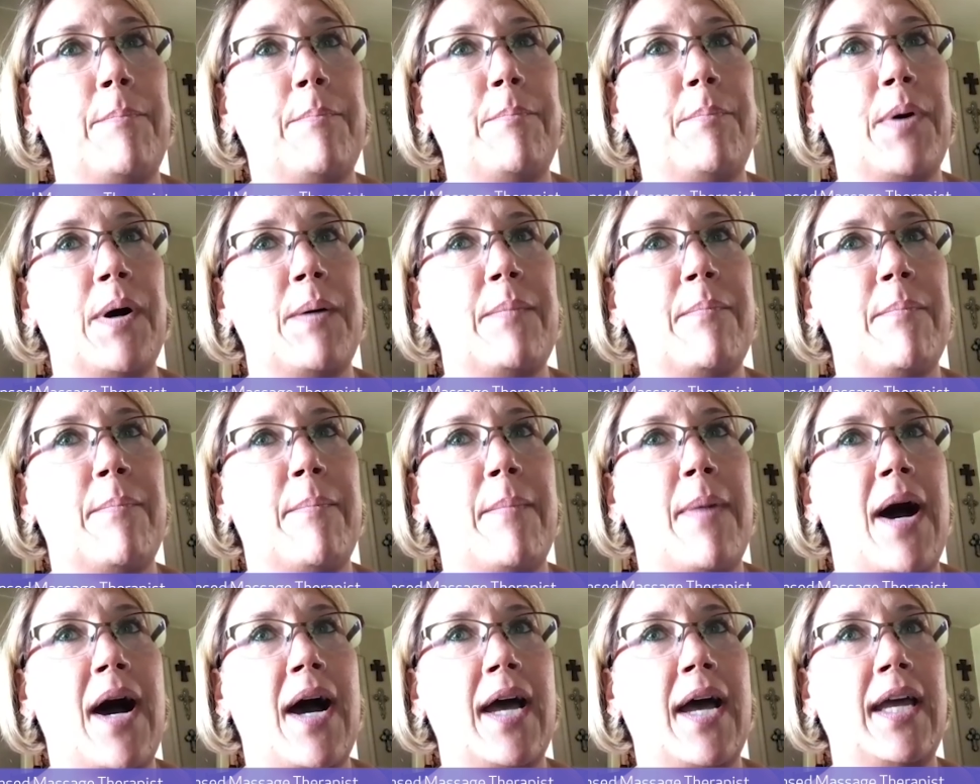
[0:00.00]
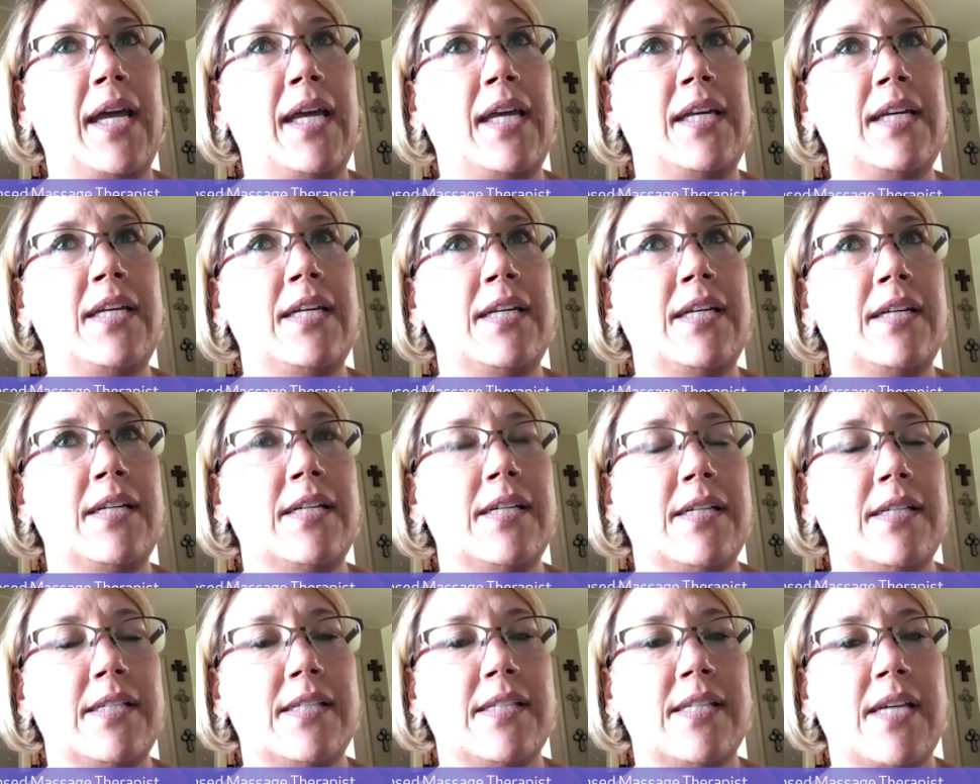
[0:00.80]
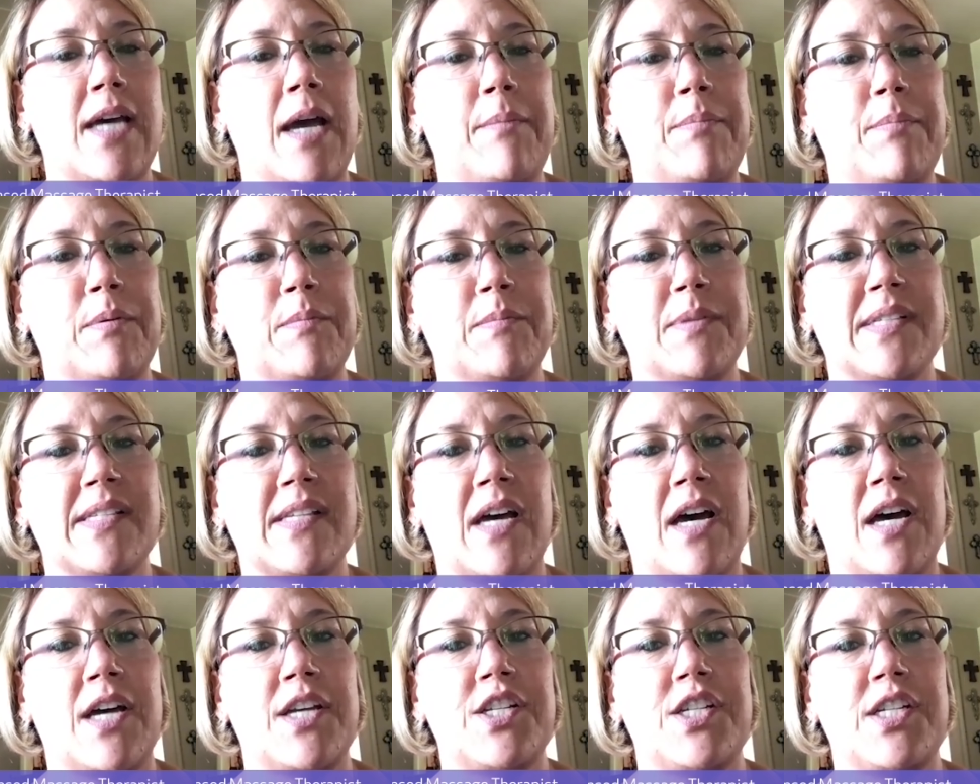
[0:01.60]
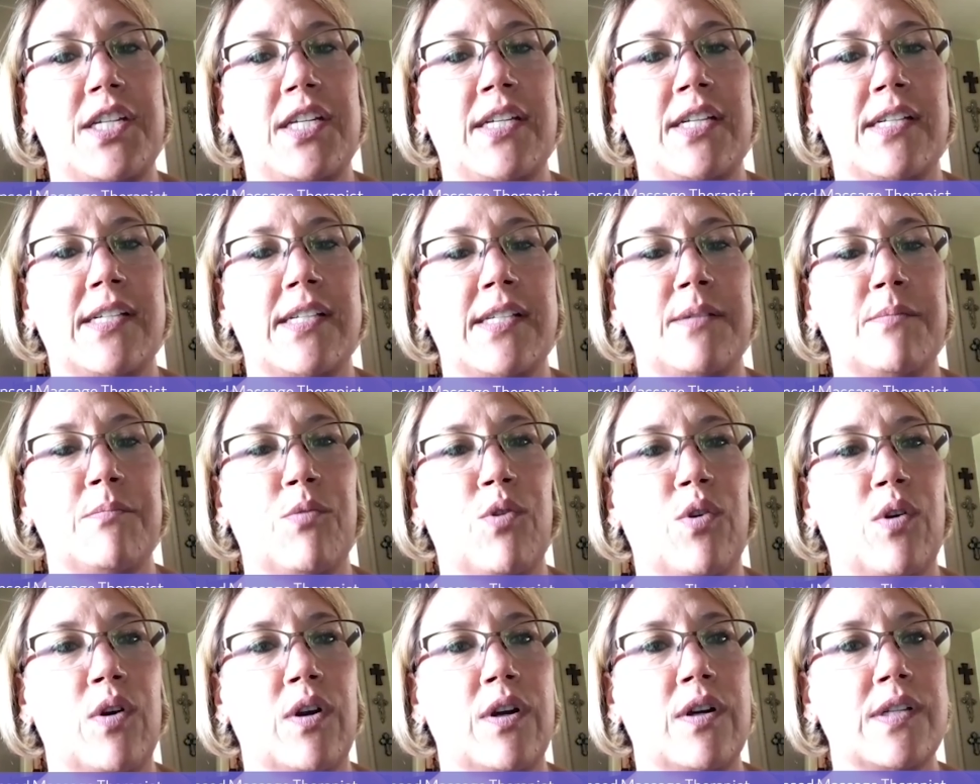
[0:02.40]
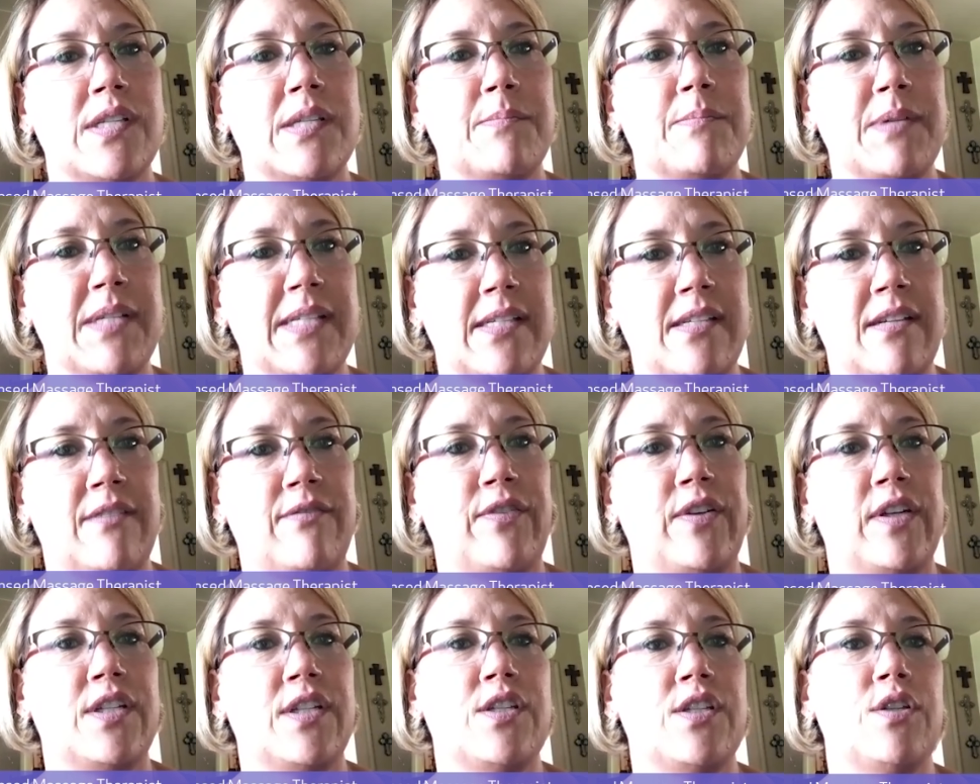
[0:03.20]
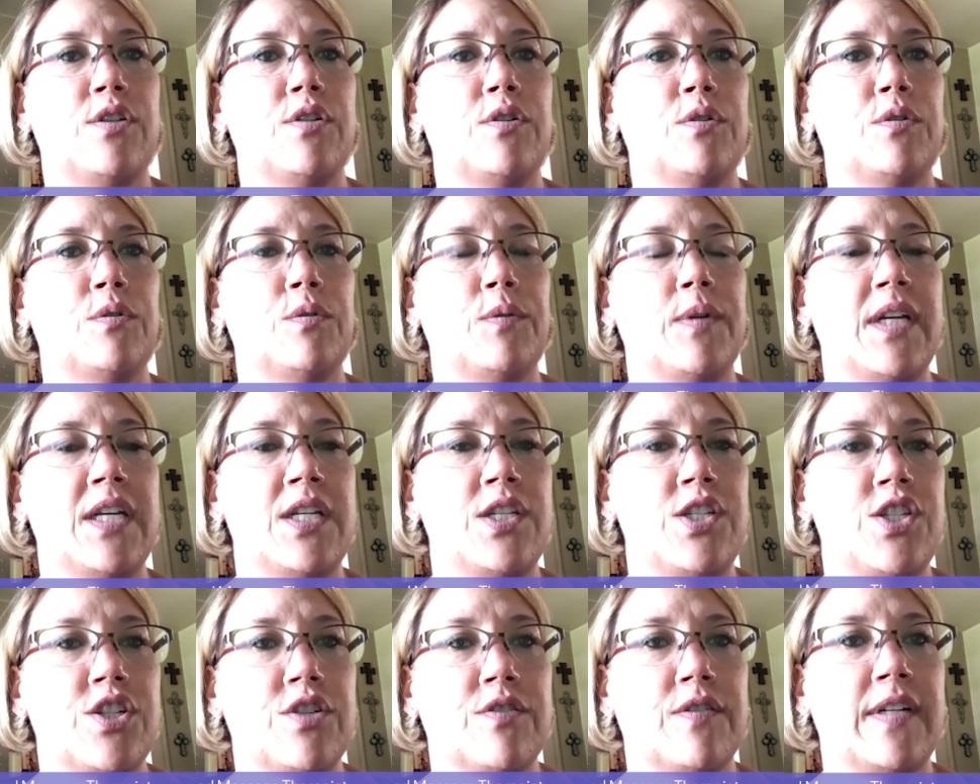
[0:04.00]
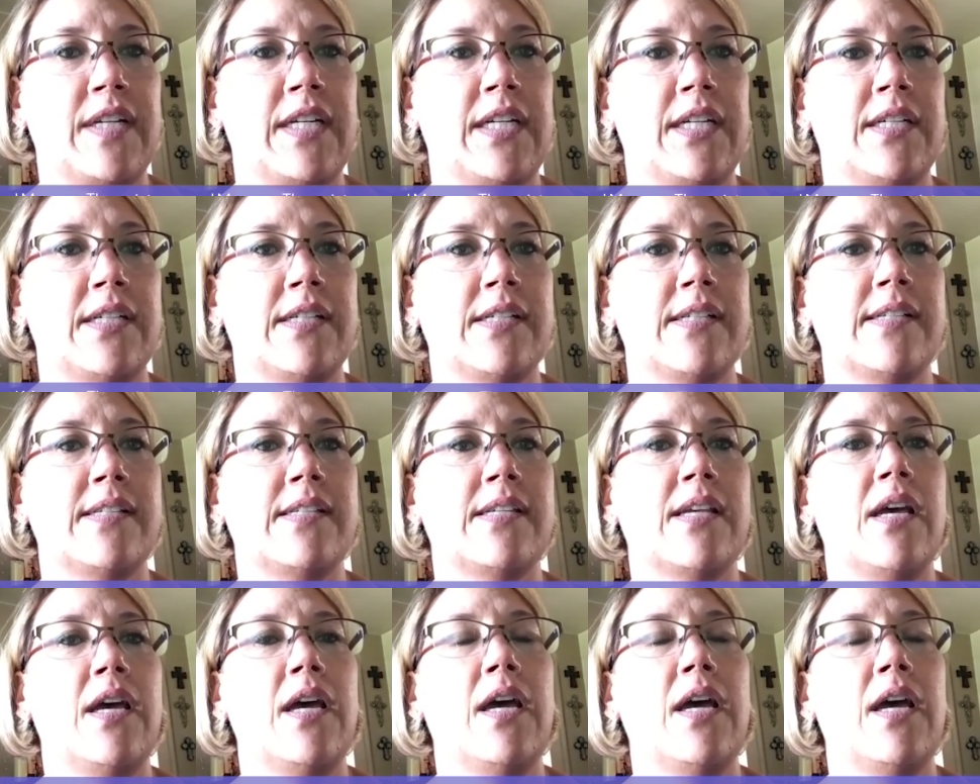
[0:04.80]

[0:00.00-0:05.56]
But my type of massage is more specific to injuries,